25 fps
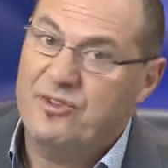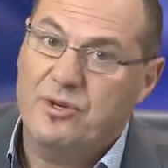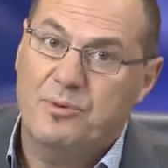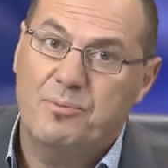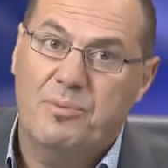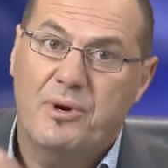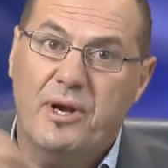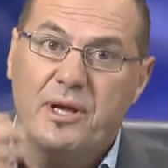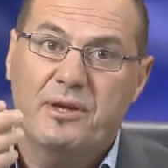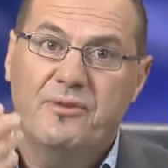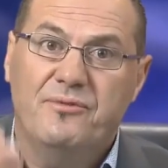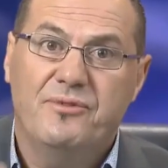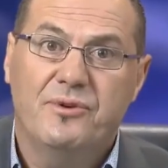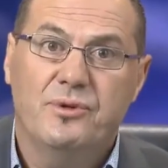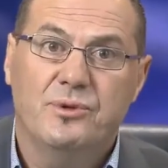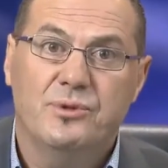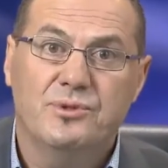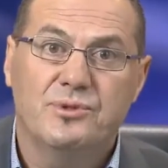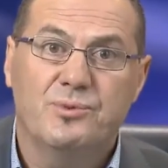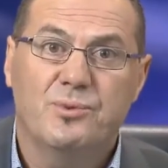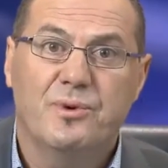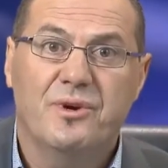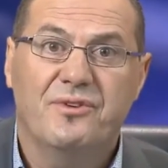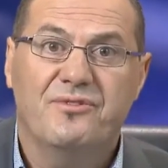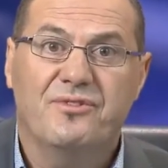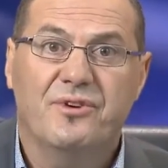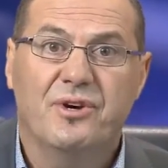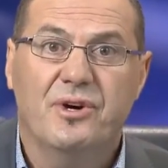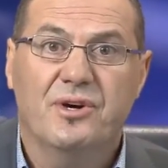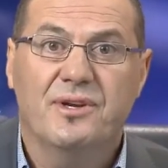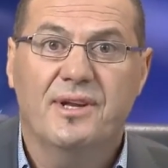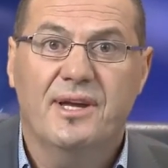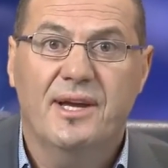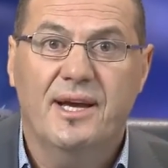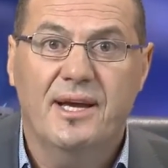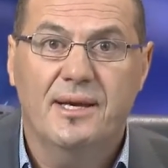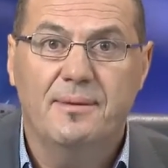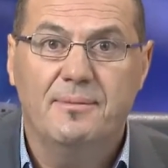the break, viewers, we've
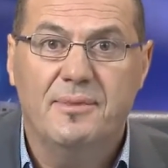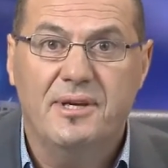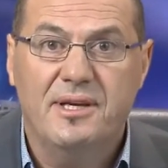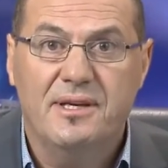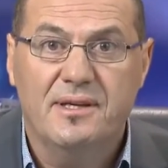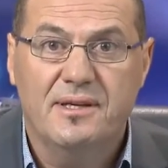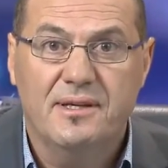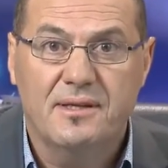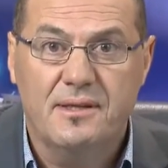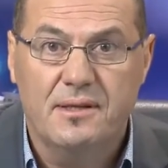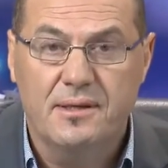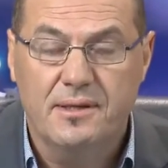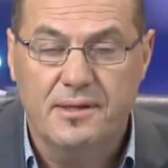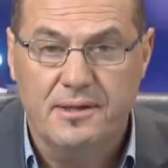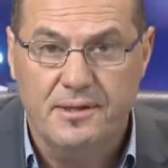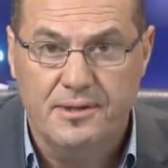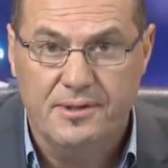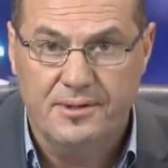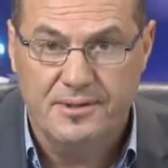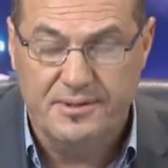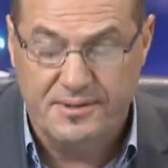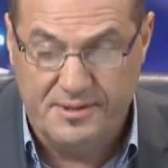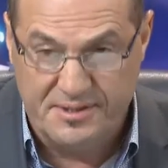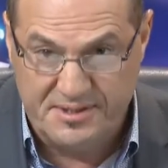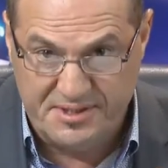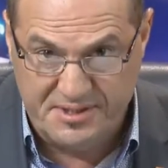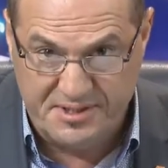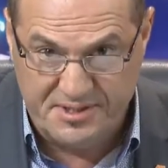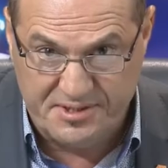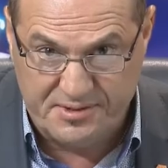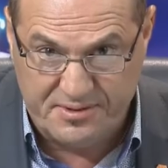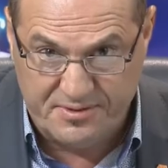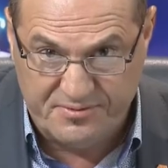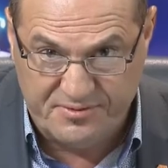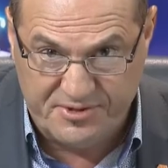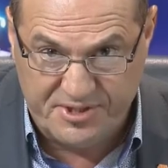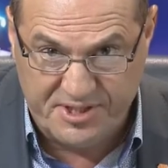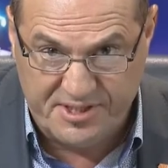got Amy Cleland, the
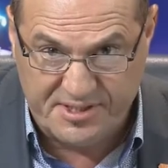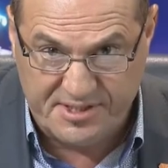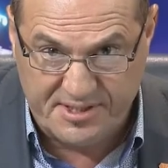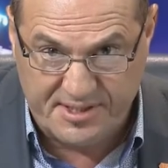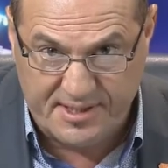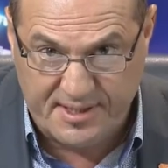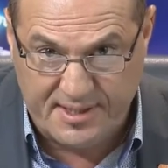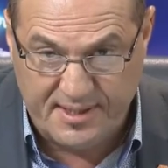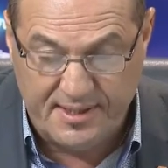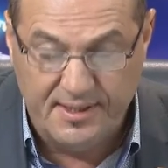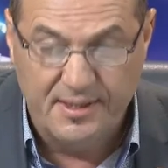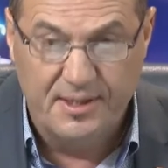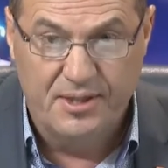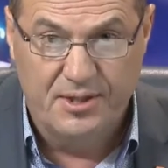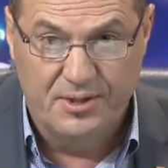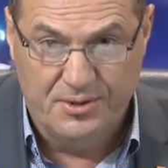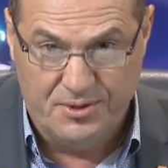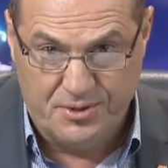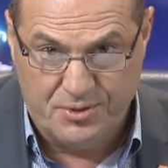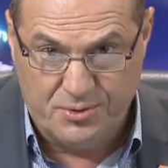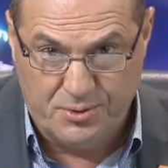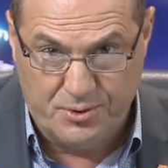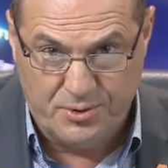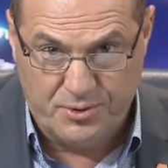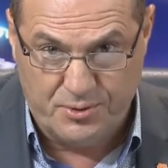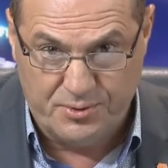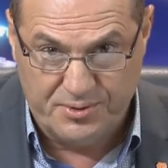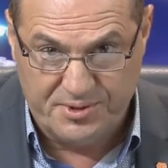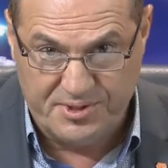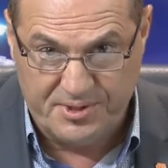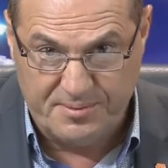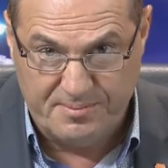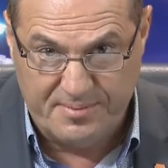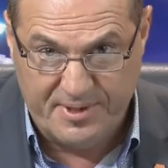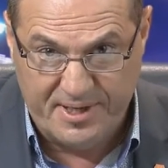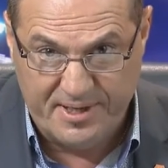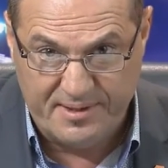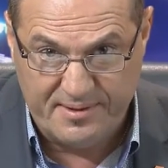sister of Jessica, to talk to us
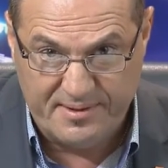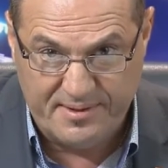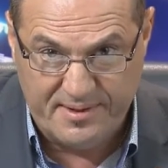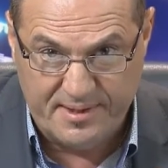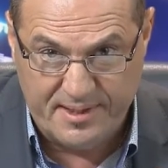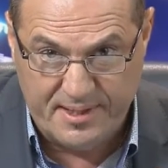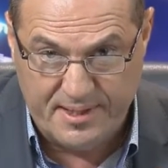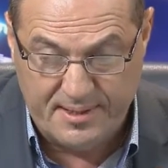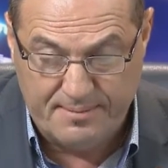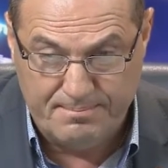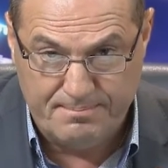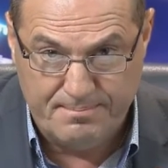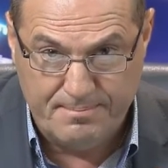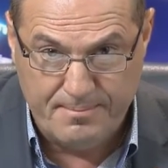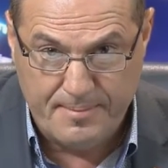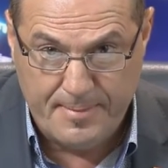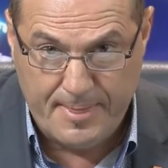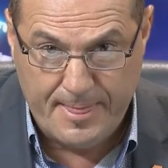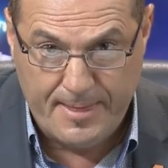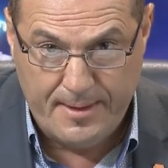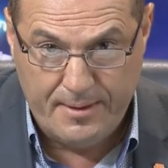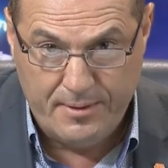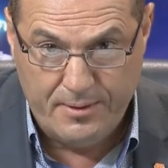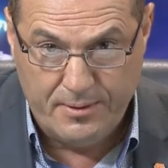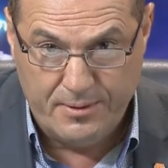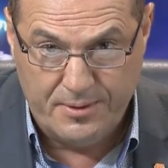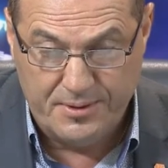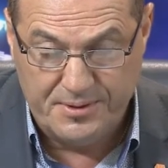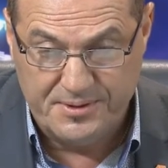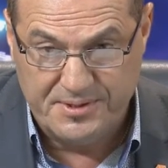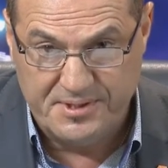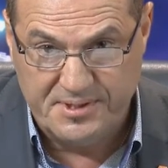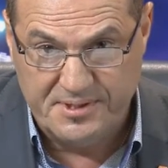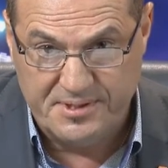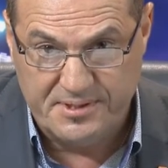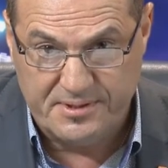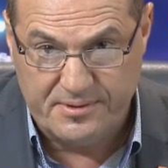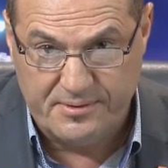about her
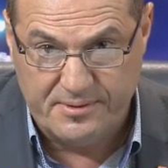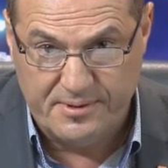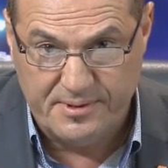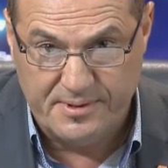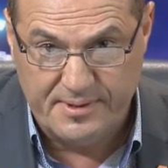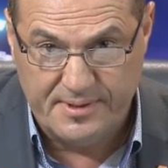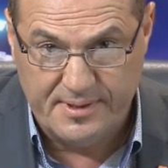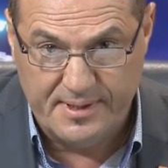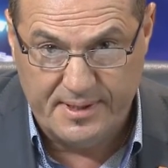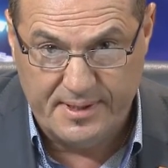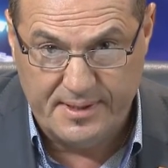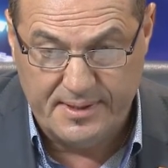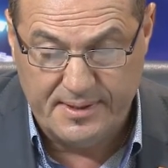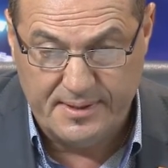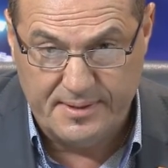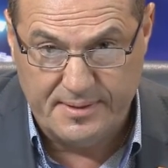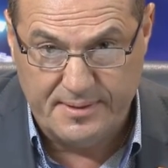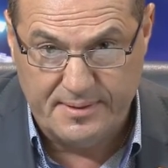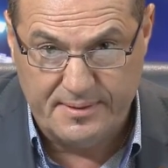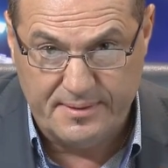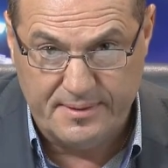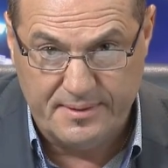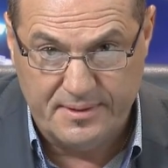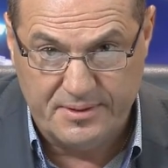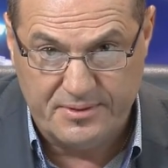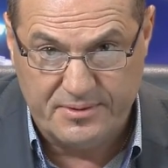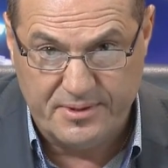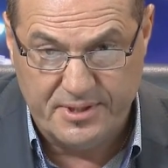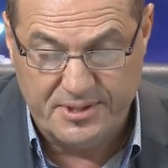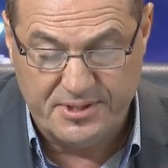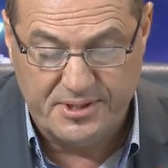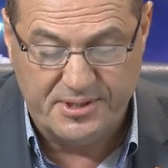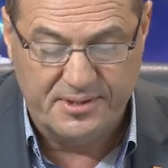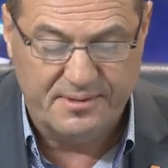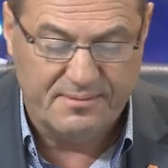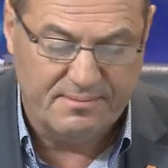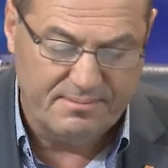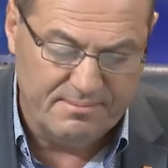sister and the tragic